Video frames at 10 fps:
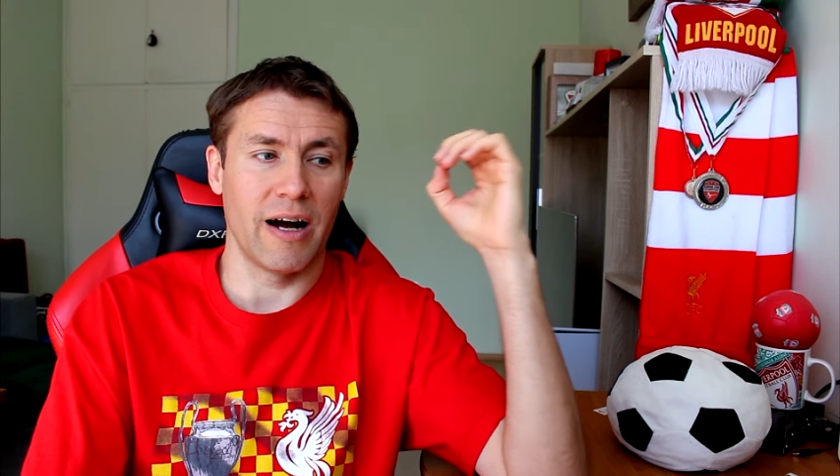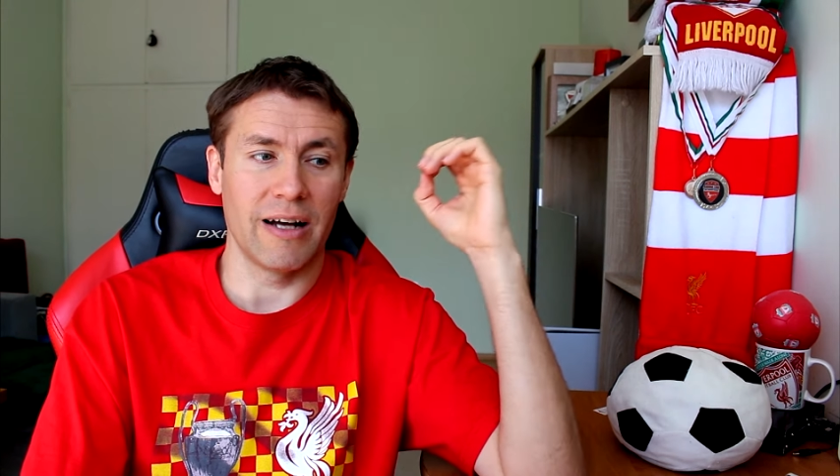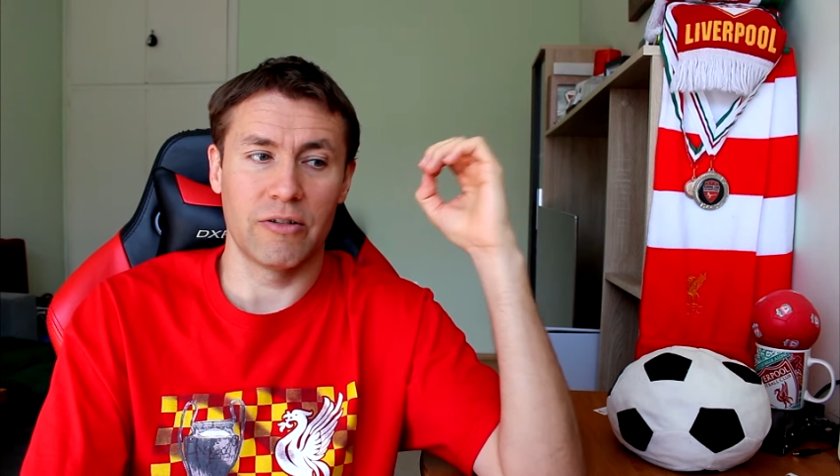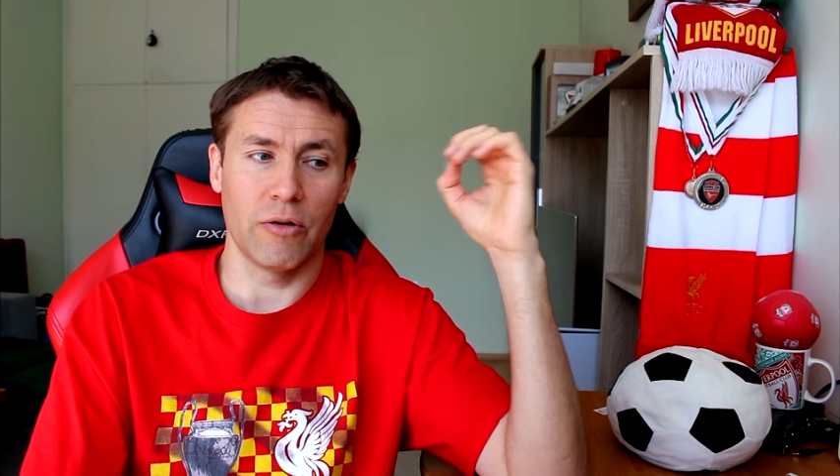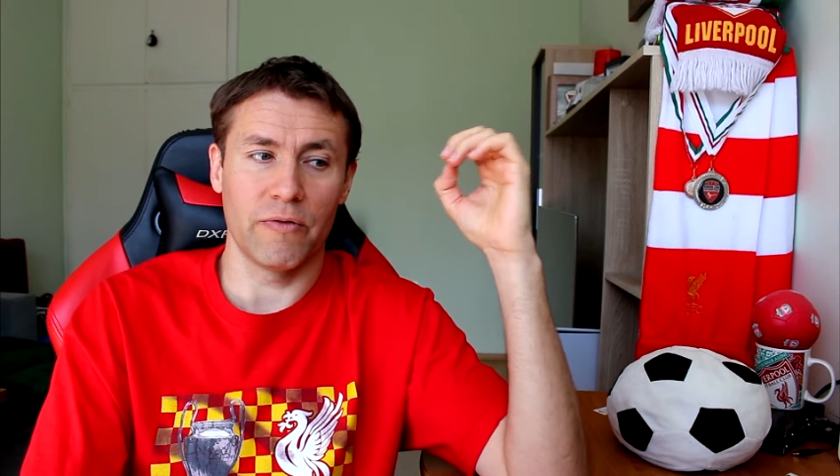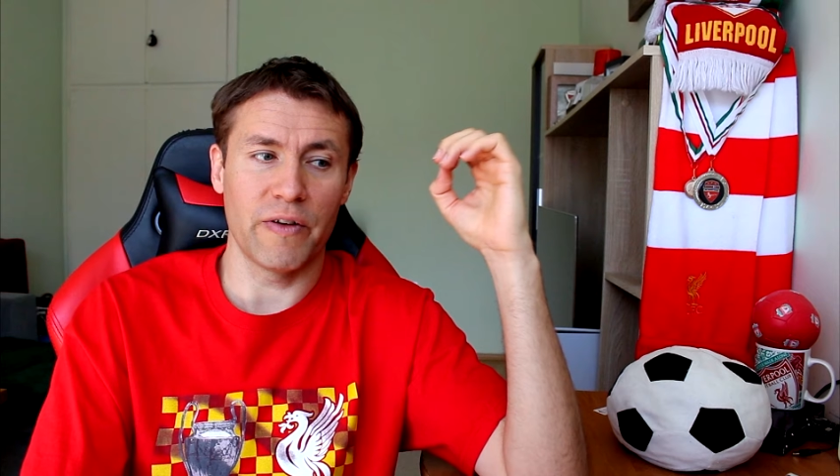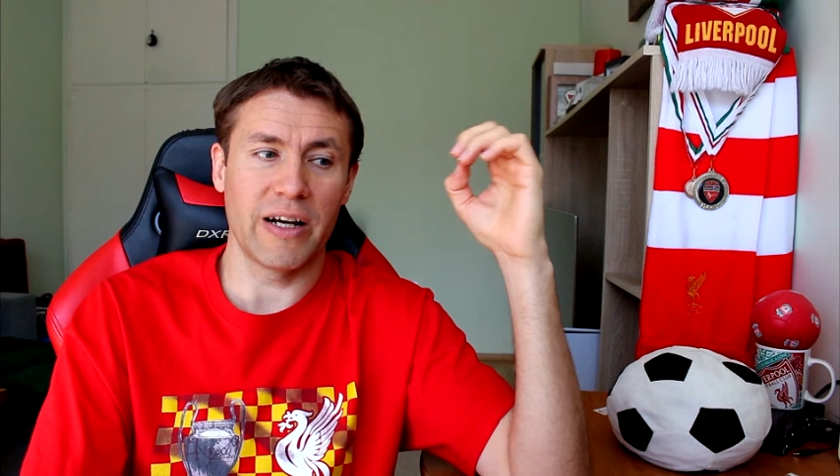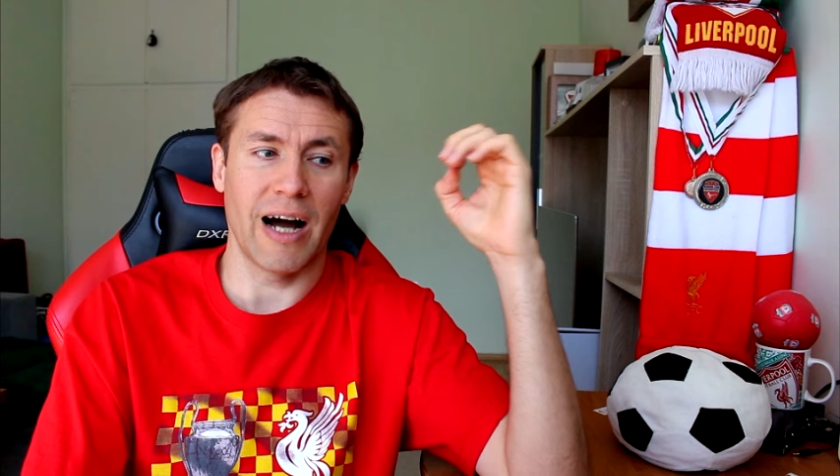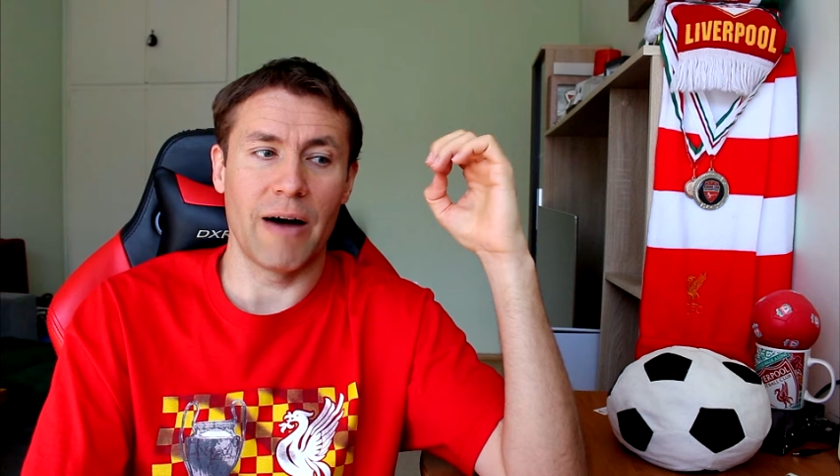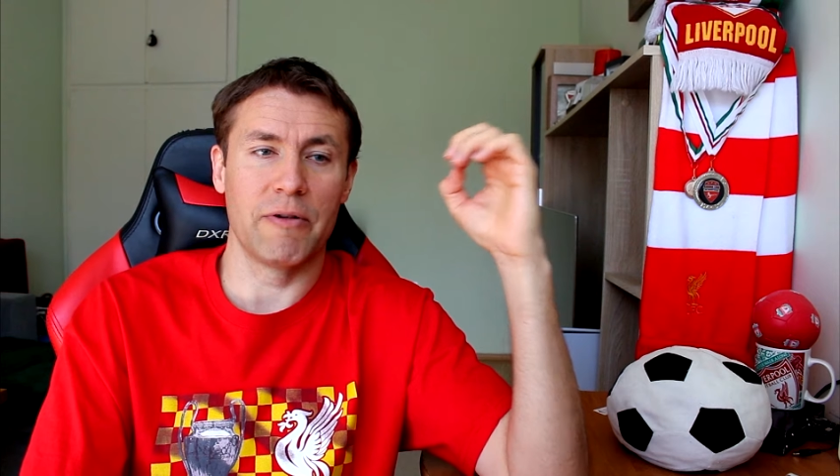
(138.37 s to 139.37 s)
I don't
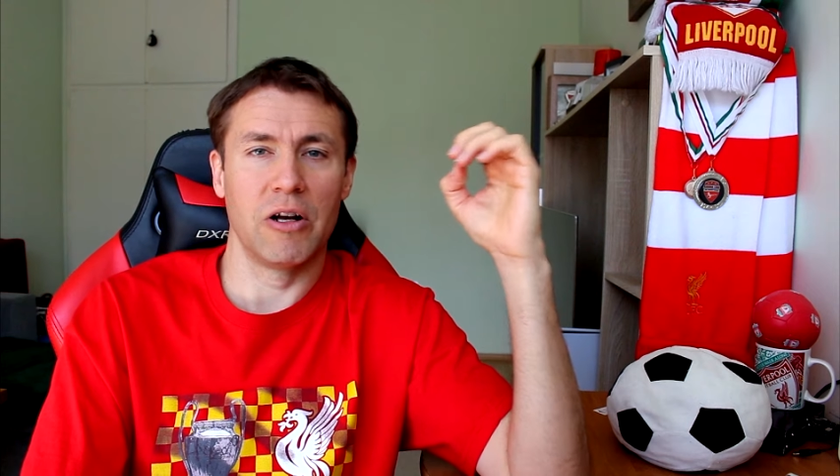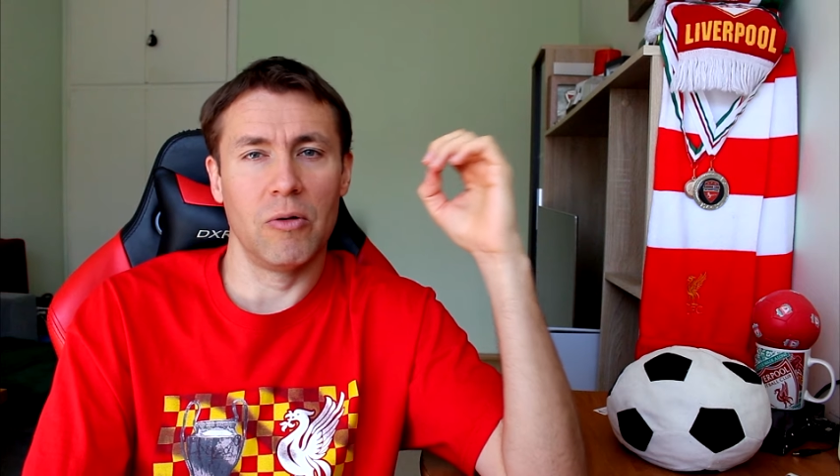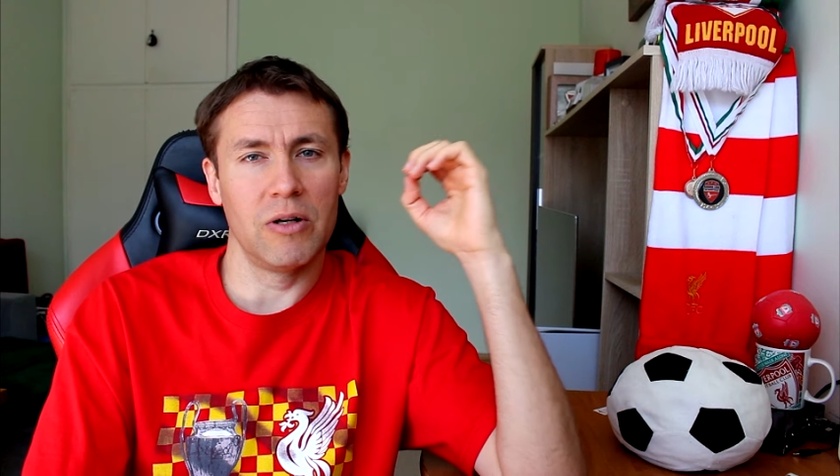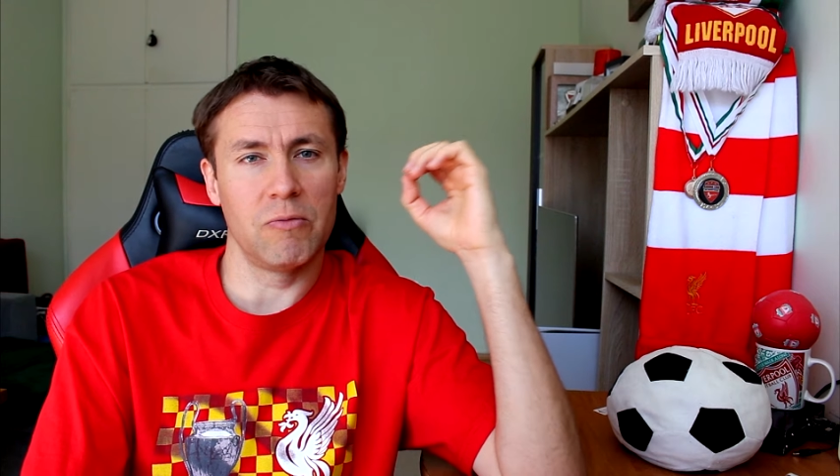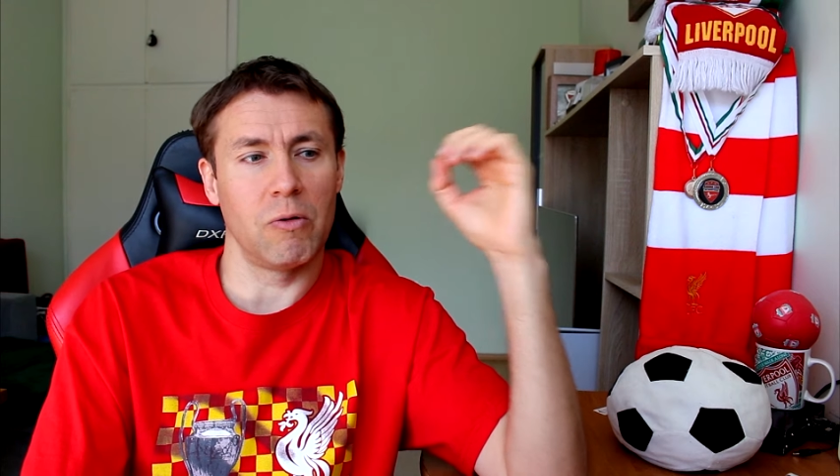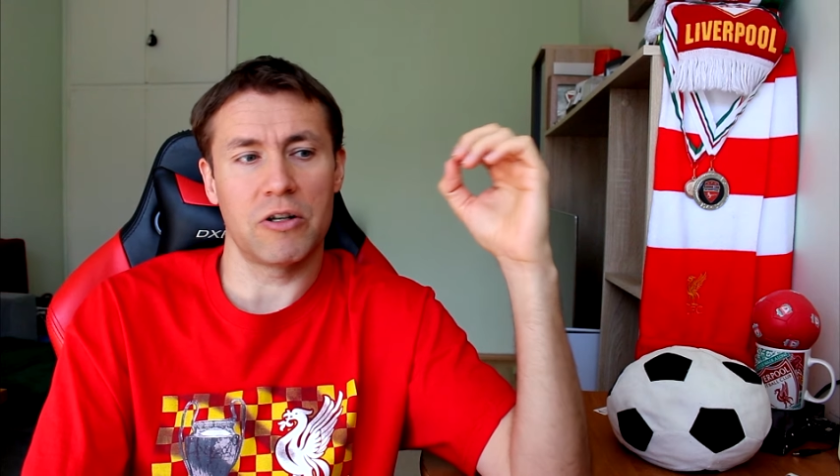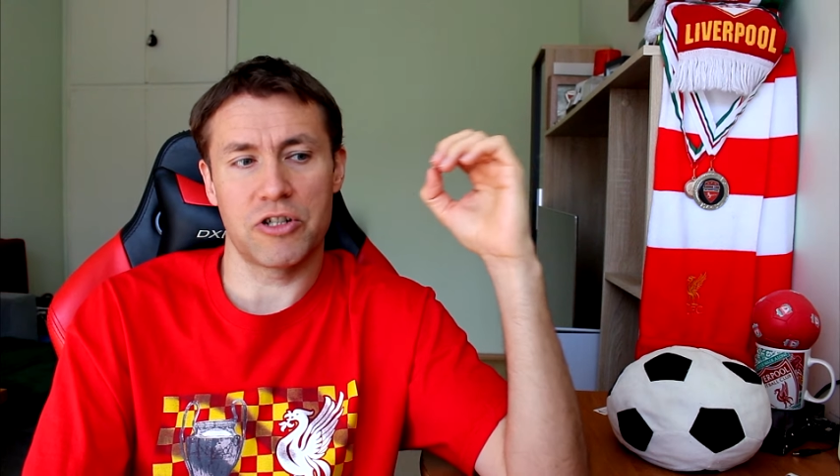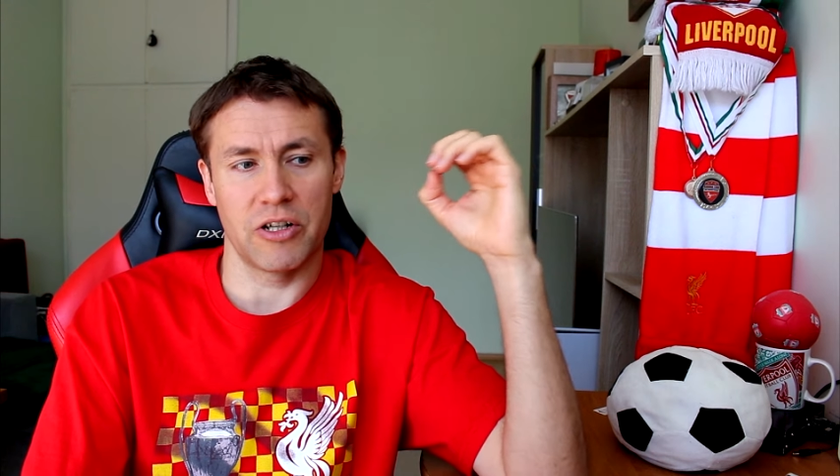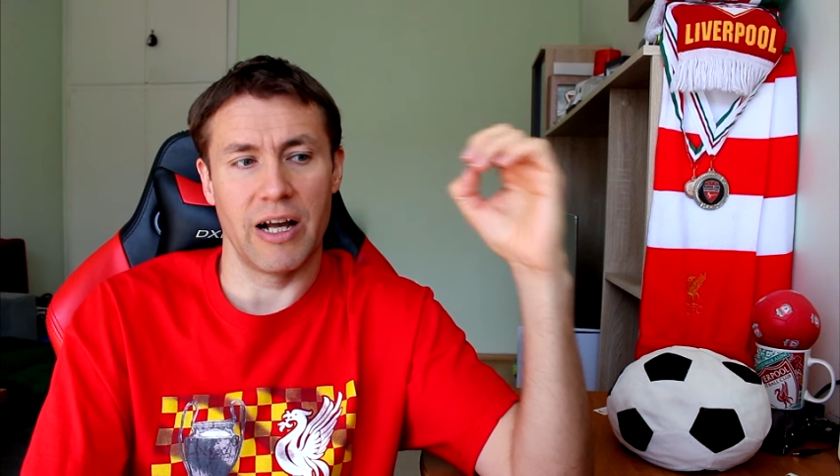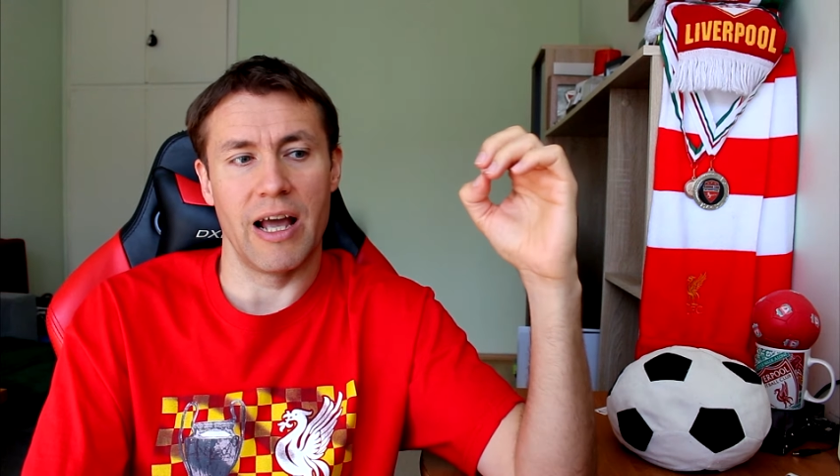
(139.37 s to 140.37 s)
think I will only
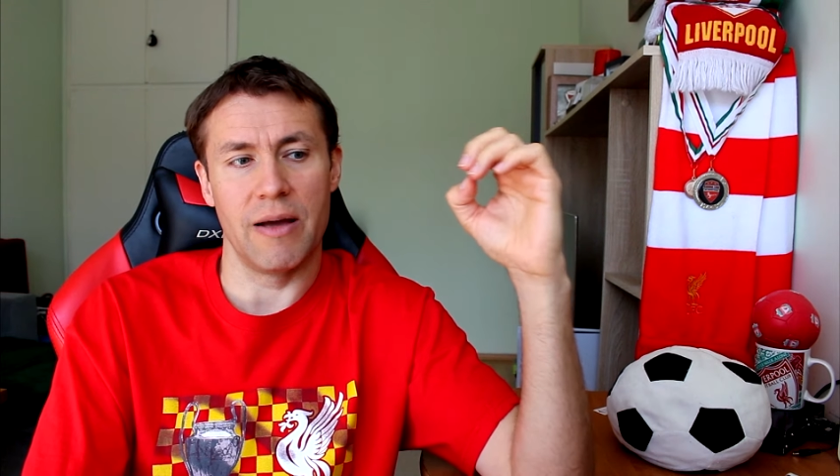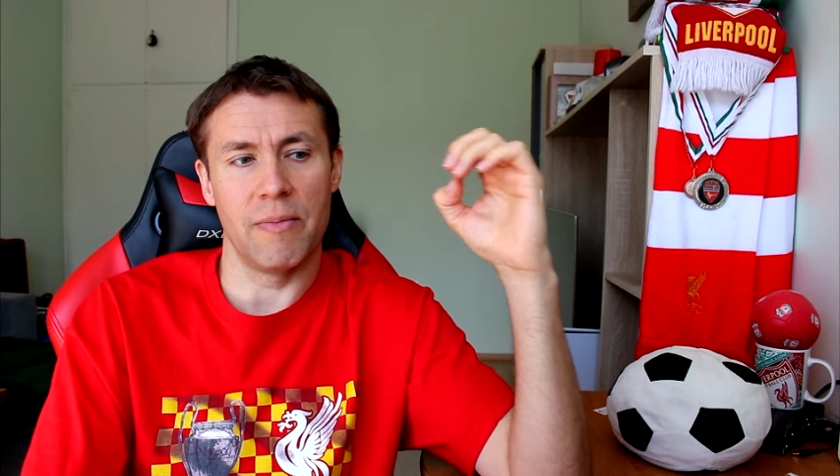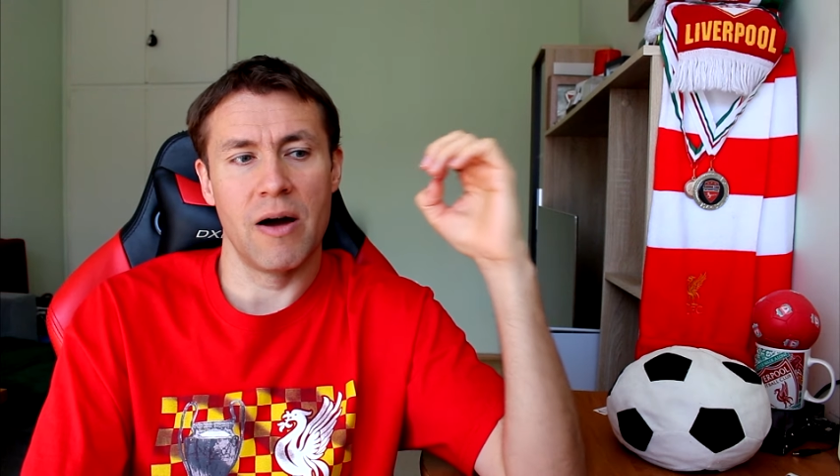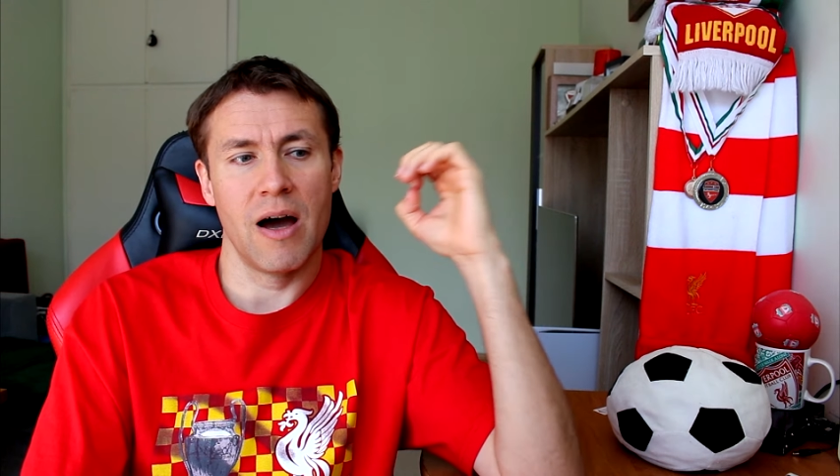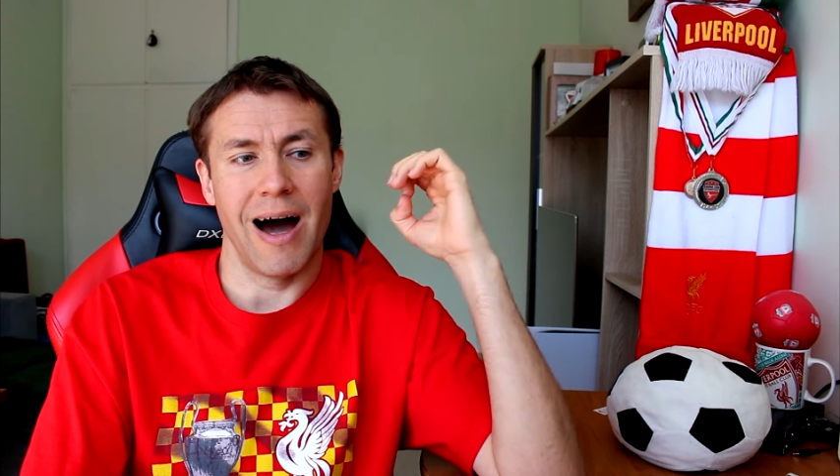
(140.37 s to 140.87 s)
Watch the game